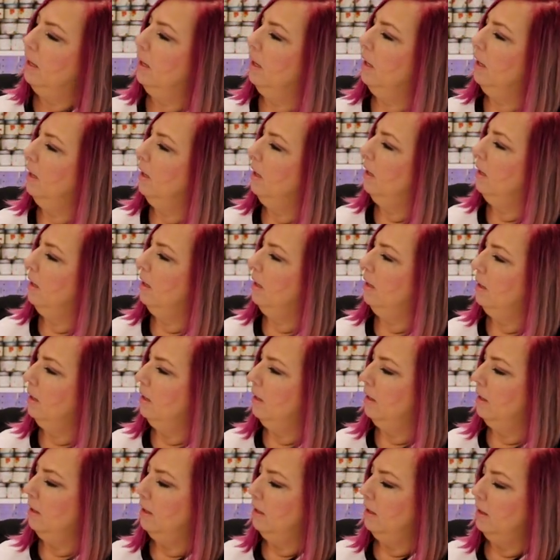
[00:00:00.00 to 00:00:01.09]

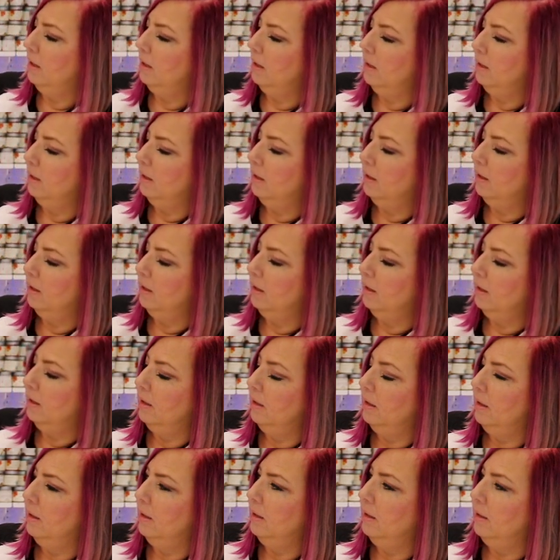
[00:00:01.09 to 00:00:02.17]

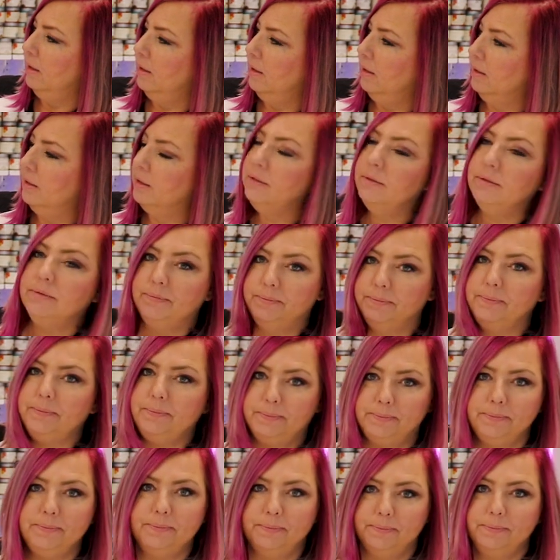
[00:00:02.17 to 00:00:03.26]

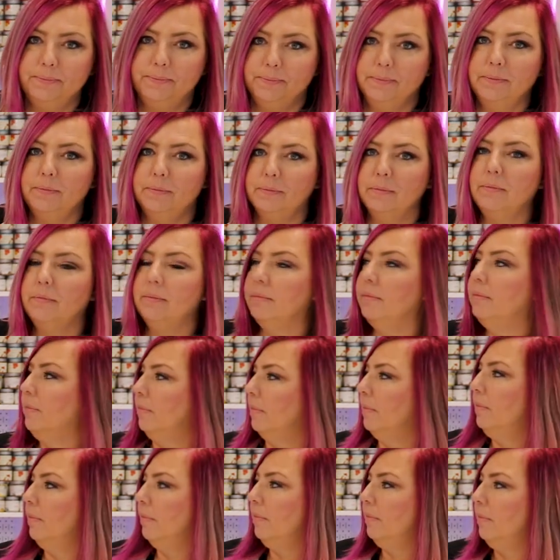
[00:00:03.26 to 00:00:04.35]

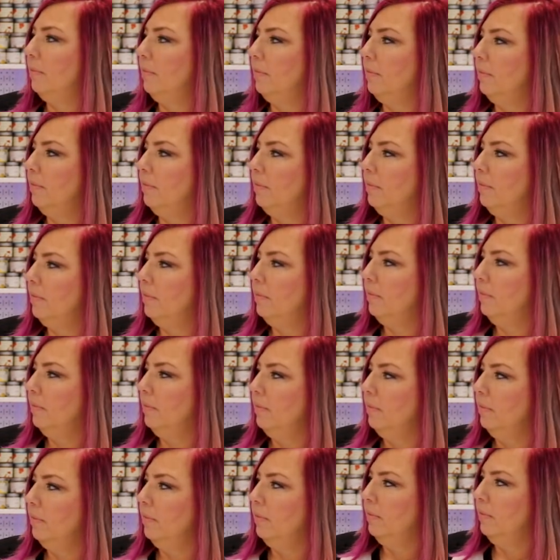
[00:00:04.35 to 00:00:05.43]

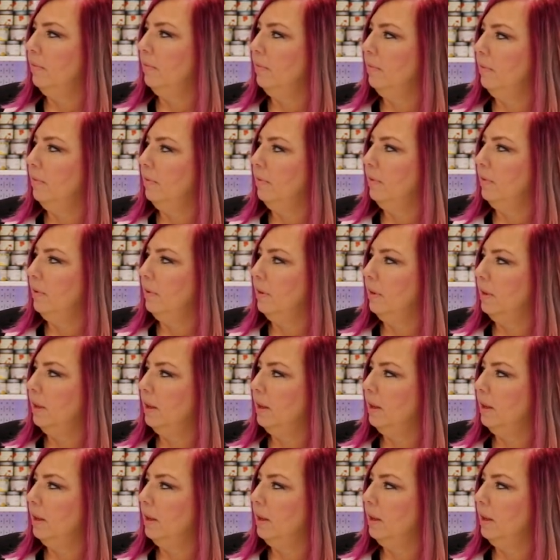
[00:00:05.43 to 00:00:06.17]
This person isn't speaking.